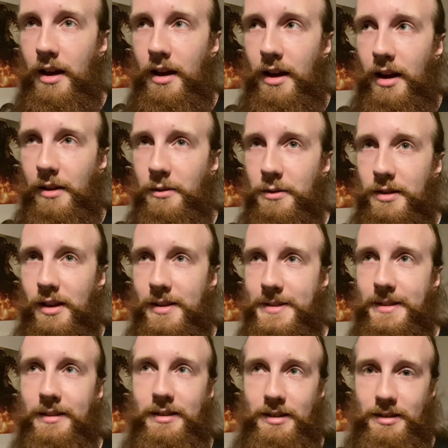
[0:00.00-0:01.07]
And there's lots
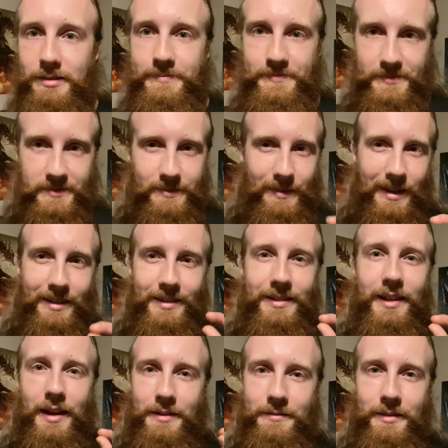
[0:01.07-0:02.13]
of little
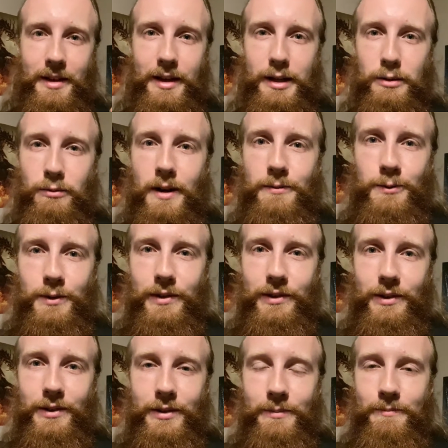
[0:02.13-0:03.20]
sci-fi
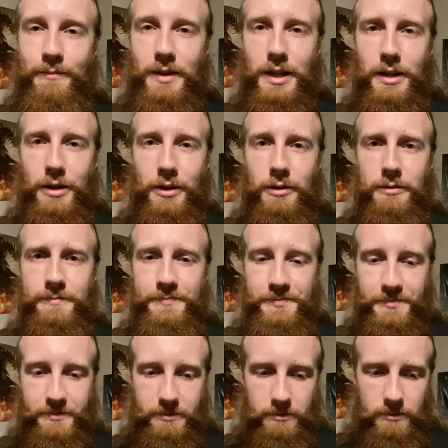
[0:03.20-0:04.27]
references here.
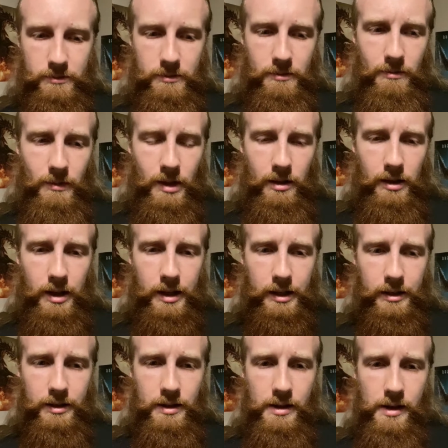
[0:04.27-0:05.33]
Like,
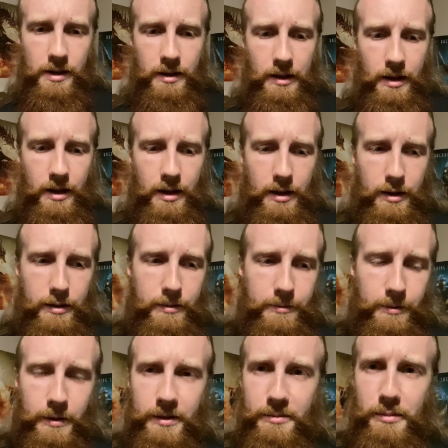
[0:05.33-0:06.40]
a
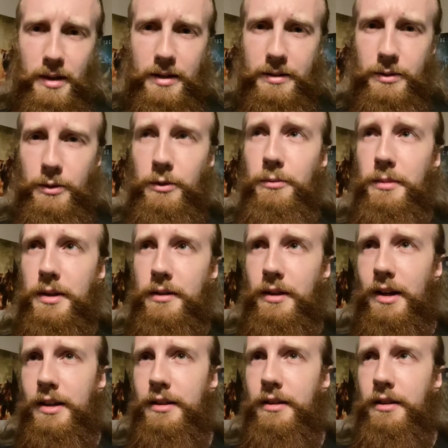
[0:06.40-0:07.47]
friend of mine told me
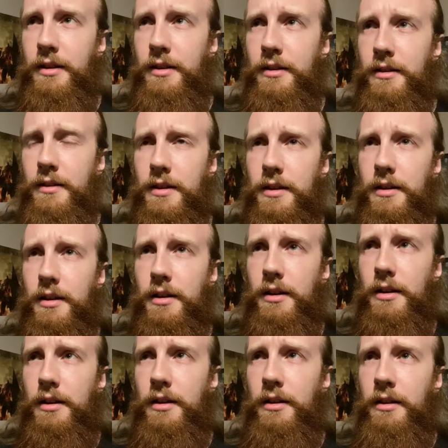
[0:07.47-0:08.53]
that
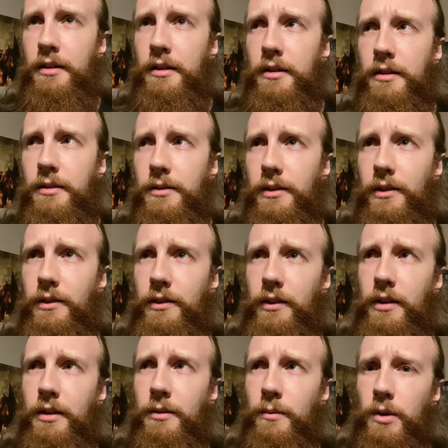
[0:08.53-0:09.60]
there's a
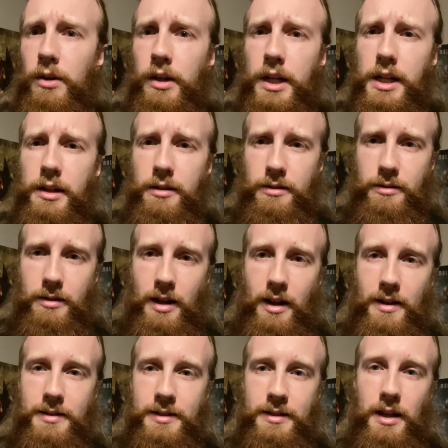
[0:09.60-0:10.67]
scene where a character
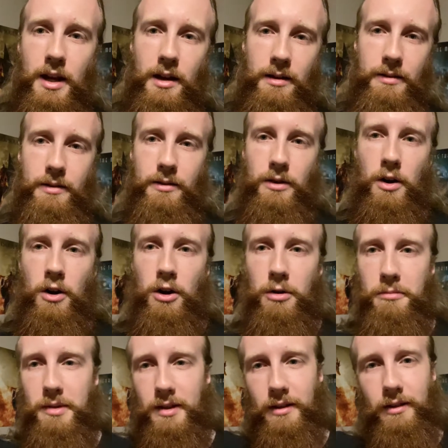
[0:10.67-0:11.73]
has their
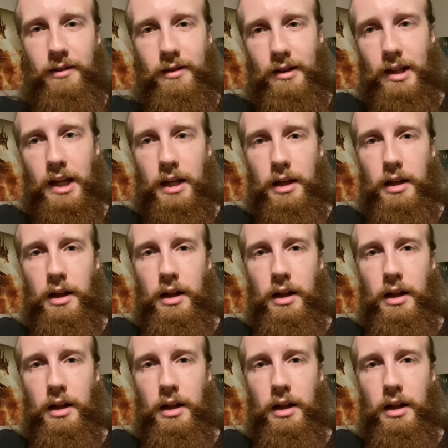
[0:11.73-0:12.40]
arm in a sling,